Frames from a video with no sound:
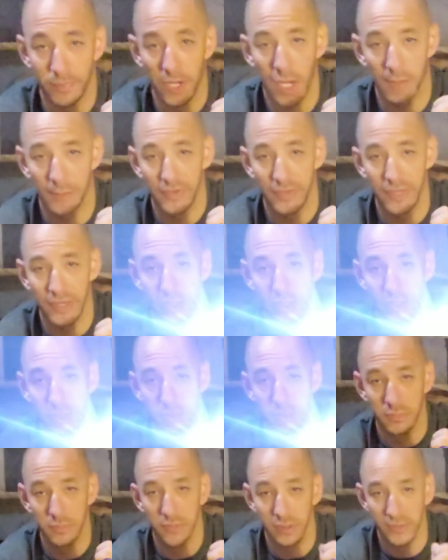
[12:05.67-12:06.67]
pop that
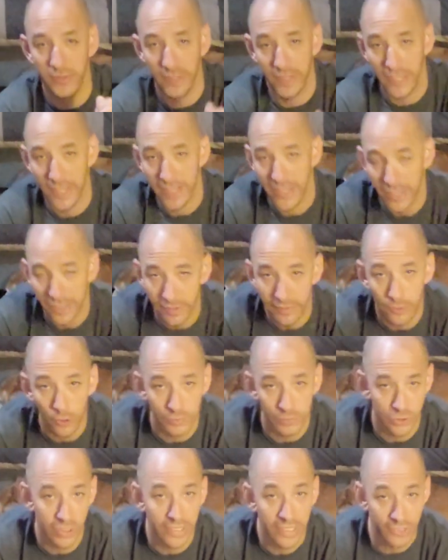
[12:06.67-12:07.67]
up and
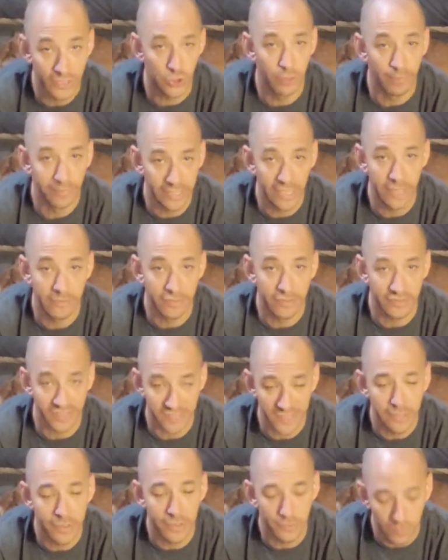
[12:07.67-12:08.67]
they should be able to
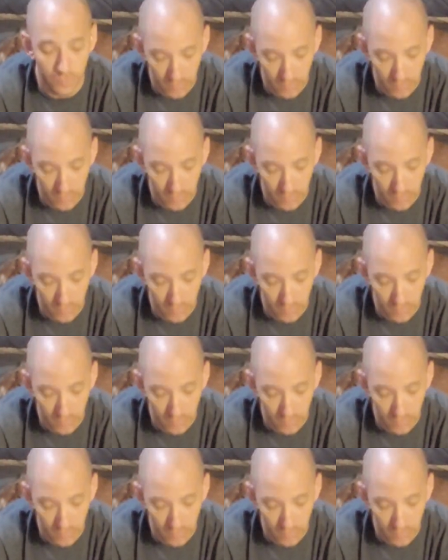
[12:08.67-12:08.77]
see you.